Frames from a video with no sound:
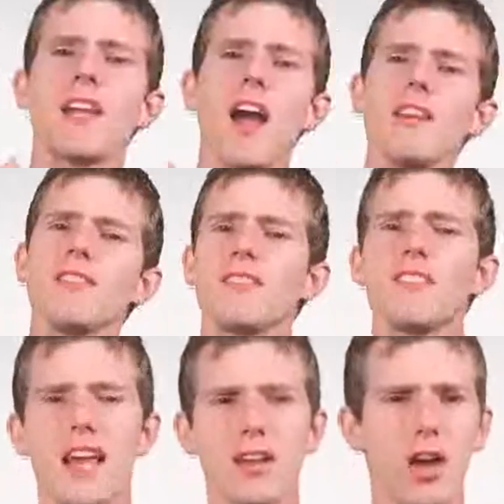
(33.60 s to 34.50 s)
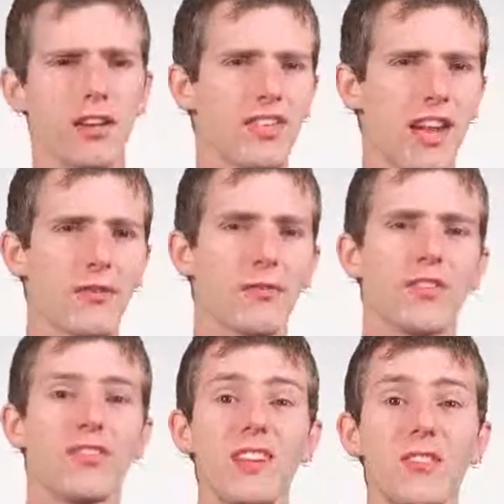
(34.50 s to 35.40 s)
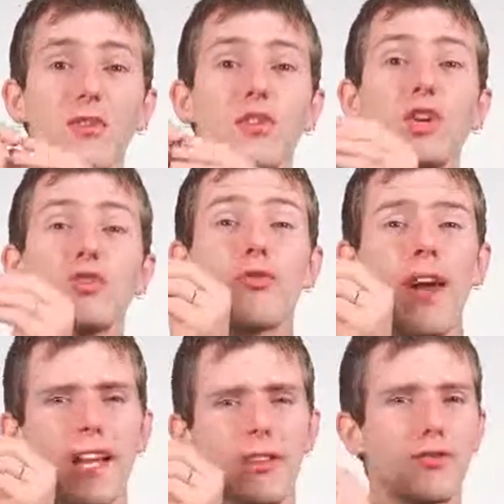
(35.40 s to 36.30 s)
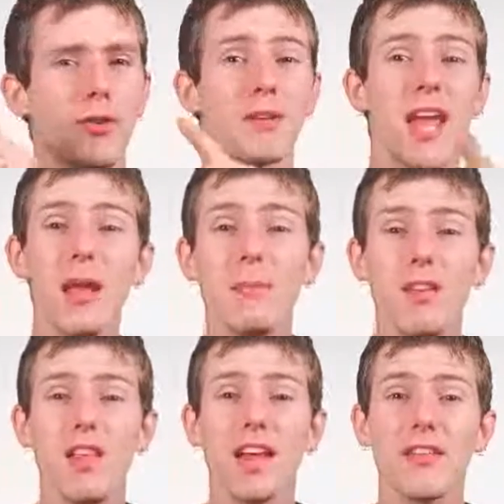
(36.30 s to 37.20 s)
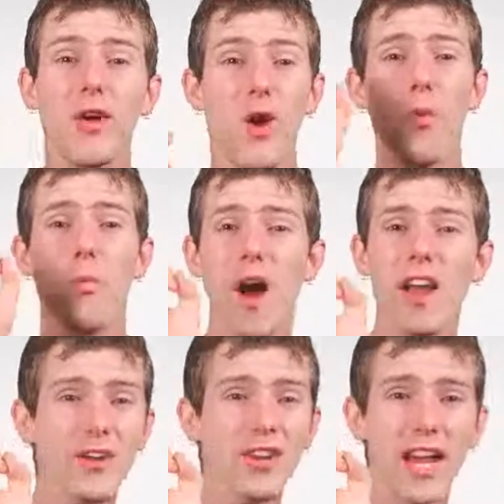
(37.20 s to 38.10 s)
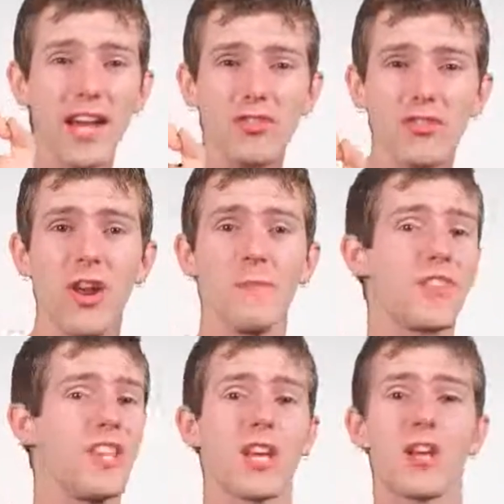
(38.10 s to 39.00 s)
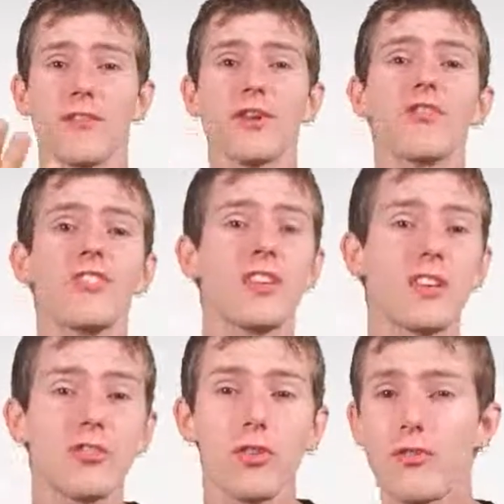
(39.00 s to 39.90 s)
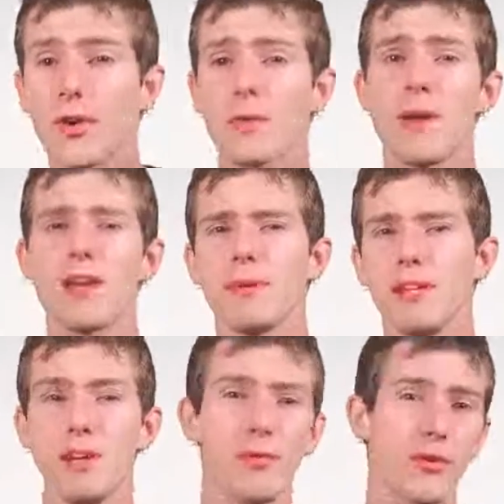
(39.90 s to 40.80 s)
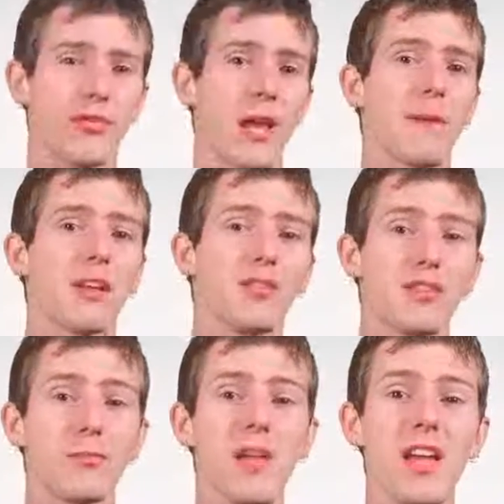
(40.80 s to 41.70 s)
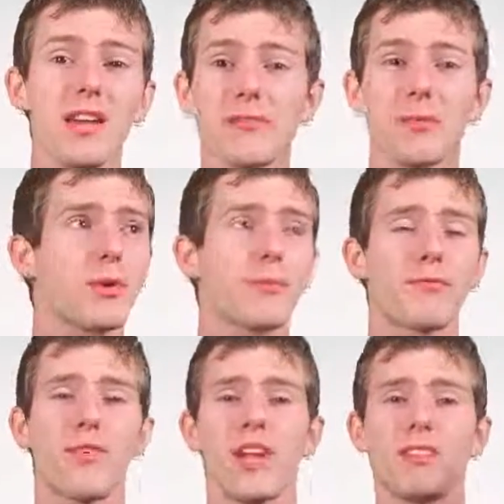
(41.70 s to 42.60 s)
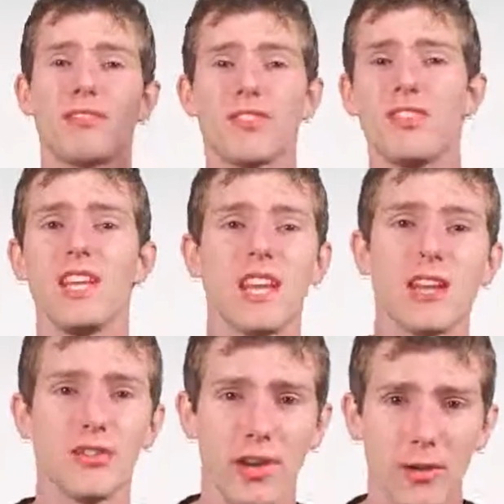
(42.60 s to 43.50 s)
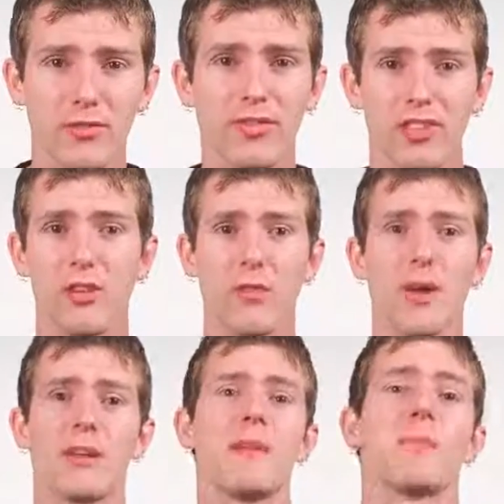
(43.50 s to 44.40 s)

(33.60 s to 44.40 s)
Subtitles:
Because it's an analog standard, the signal degrades from cable length, wire gauge, the conversion to digital for compatibility with your flat panel display, and from your friend sneaking into your house to steal all the red